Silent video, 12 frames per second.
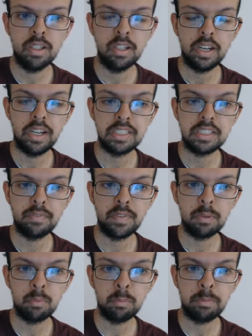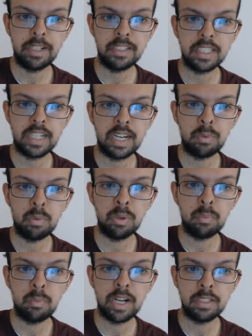Its effect would be to add one
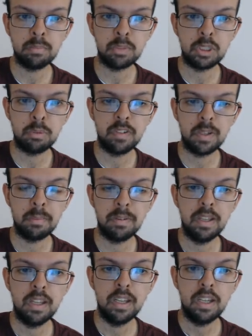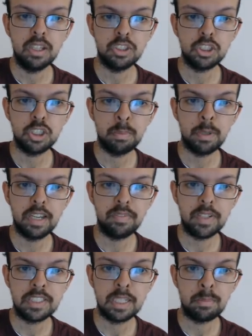random super, super heavy
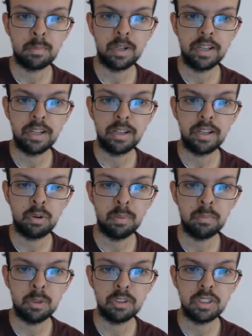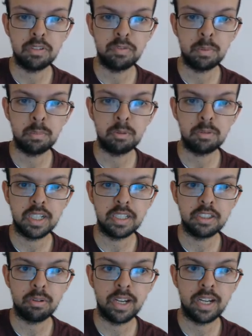samurai equipped monster from your deck to
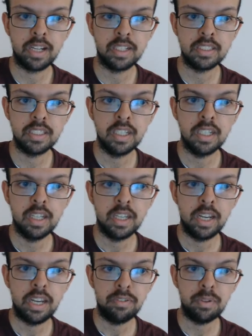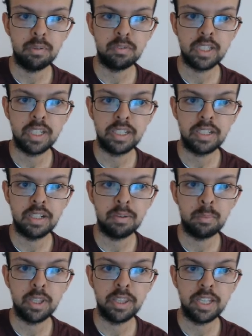your hand if you have taken
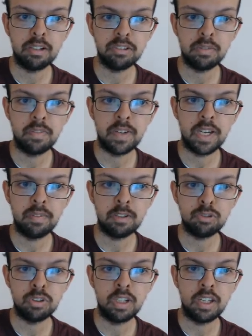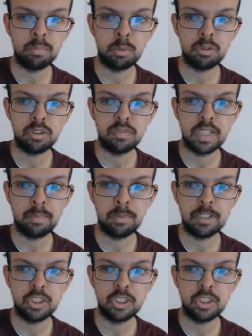one thousand five hundred life points of damage.